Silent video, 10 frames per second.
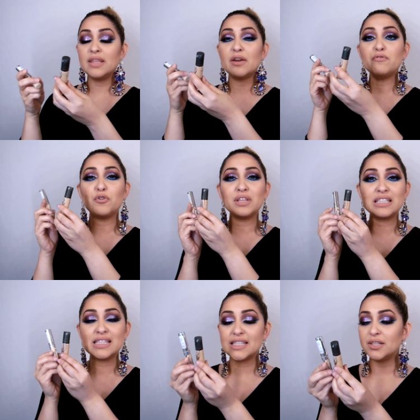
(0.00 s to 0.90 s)
Then for the
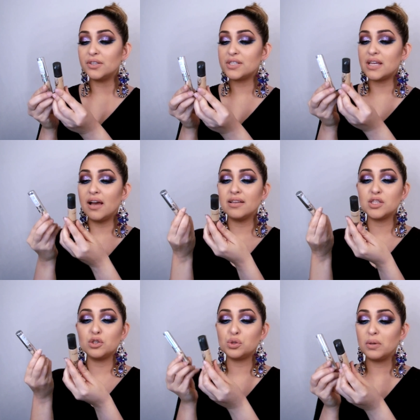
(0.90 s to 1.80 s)
concealers,
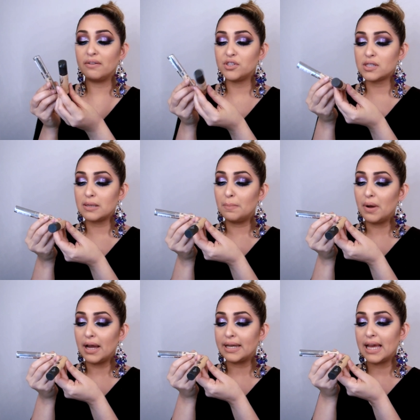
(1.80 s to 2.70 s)
as usual, I've just
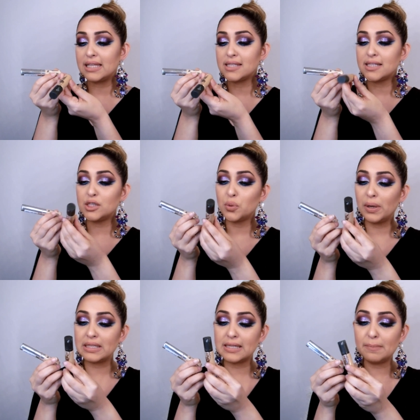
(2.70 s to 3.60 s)
combined
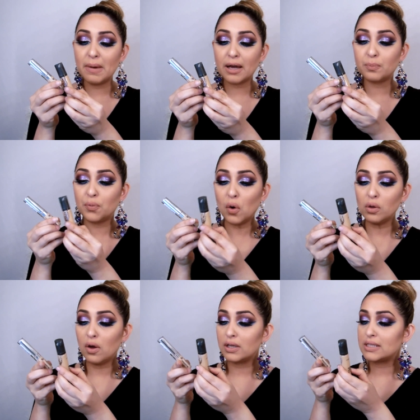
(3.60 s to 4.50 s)
NC20 MAC
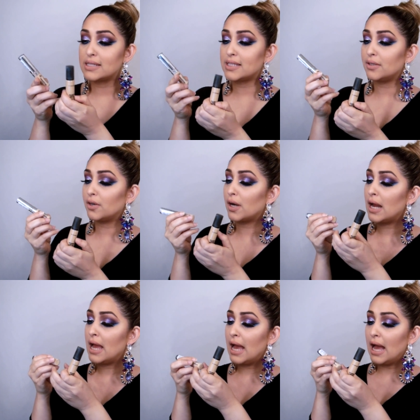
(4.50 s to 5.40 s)
Pro Long
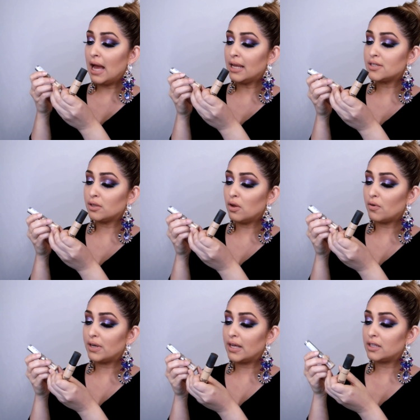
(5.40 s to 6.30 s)
Concealer and
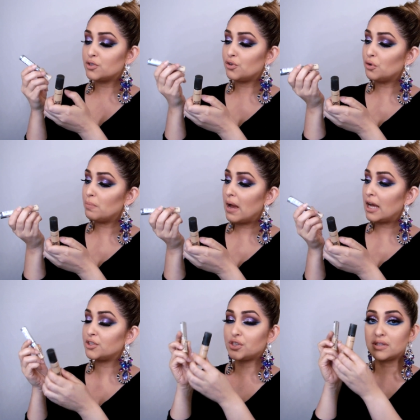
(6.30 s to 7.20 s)
L'Oreal True
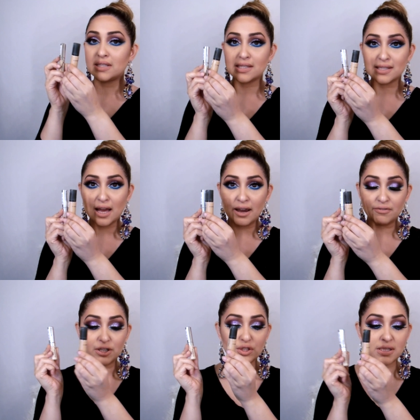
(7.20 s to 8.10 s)
Match. This is
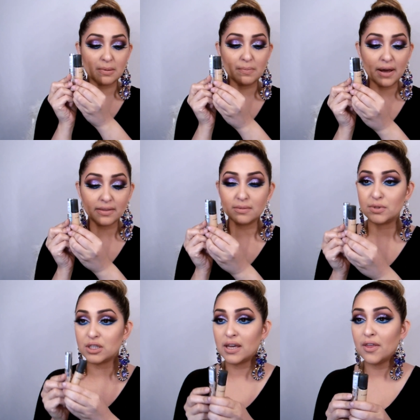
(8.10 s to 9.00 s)
Ivory. Just combined them
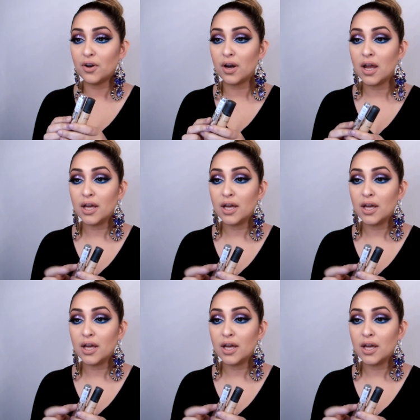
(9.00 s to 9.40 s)
together.